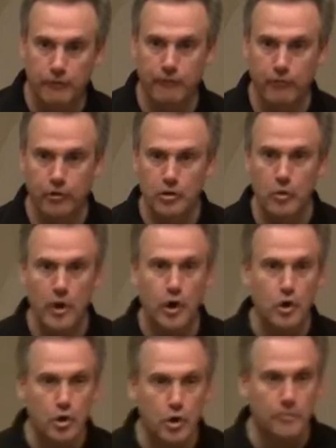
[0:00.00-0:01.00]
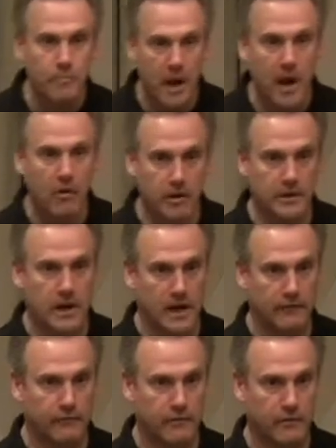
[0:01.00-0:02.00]
the fruit. You want a good paring
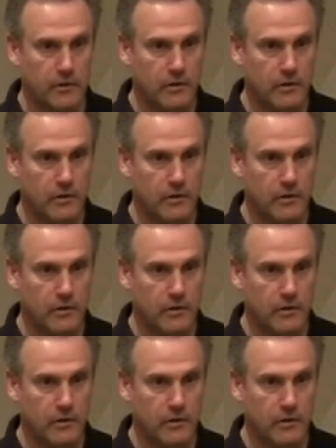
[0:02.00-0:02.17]
knife.